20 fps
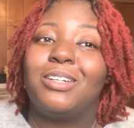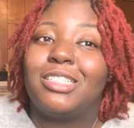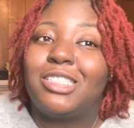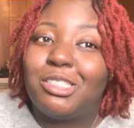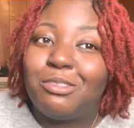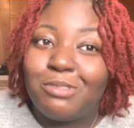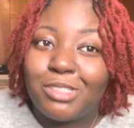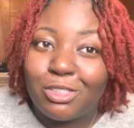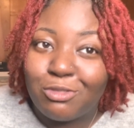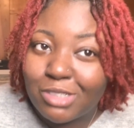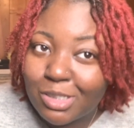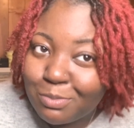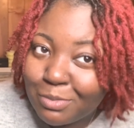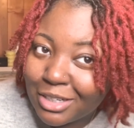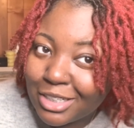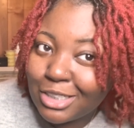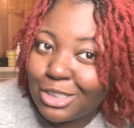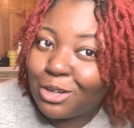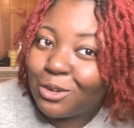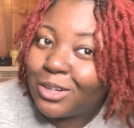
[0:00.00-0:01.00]
she was
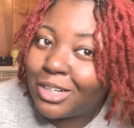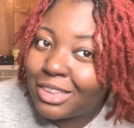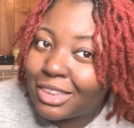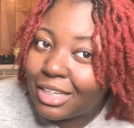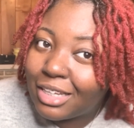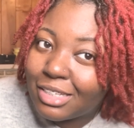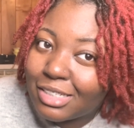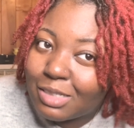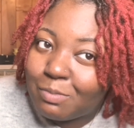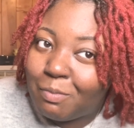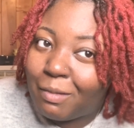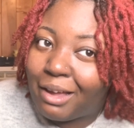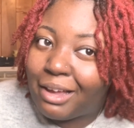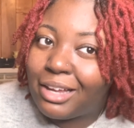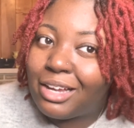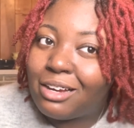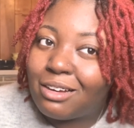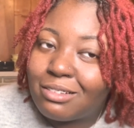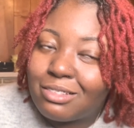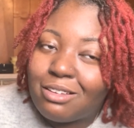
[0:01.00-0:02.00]
whispering dirty things in my
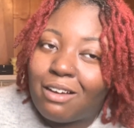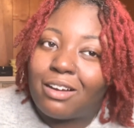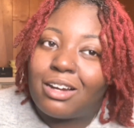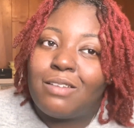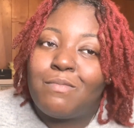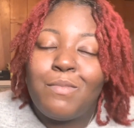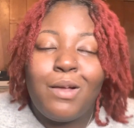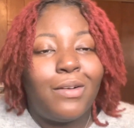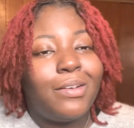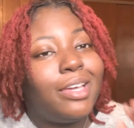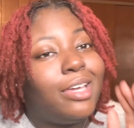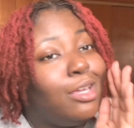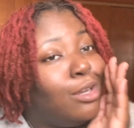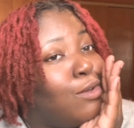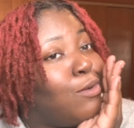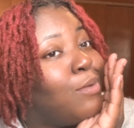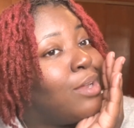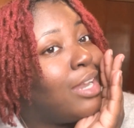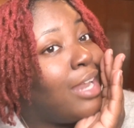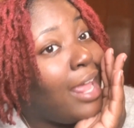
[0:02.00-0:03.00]
ear, talking about, get
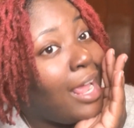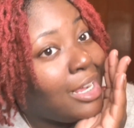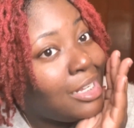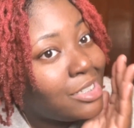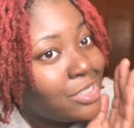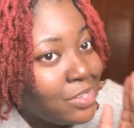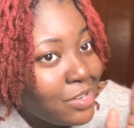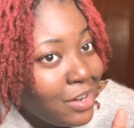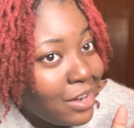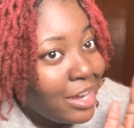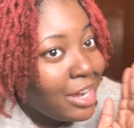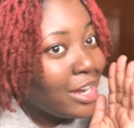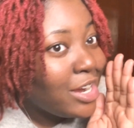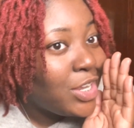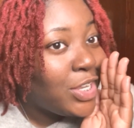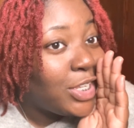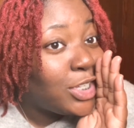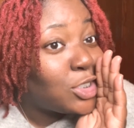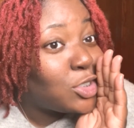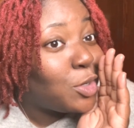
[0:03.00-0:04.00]
a relaxer, your
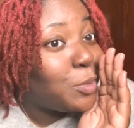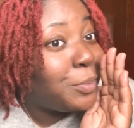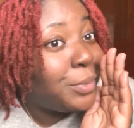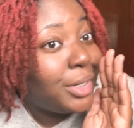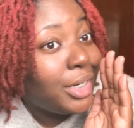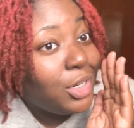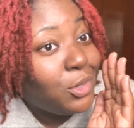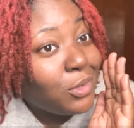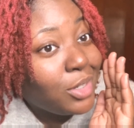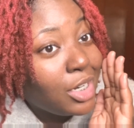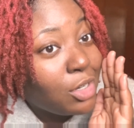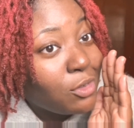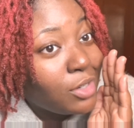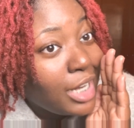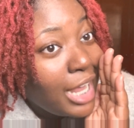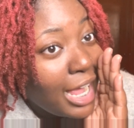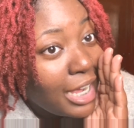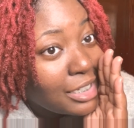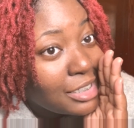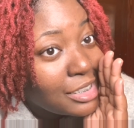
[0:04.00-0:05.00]
hair looks so pretty,
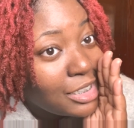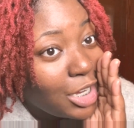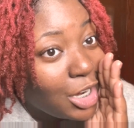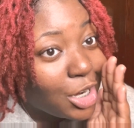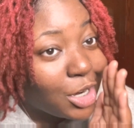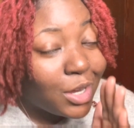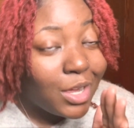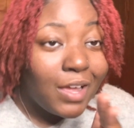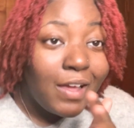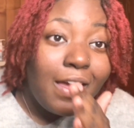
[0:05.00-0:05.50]
relaxer.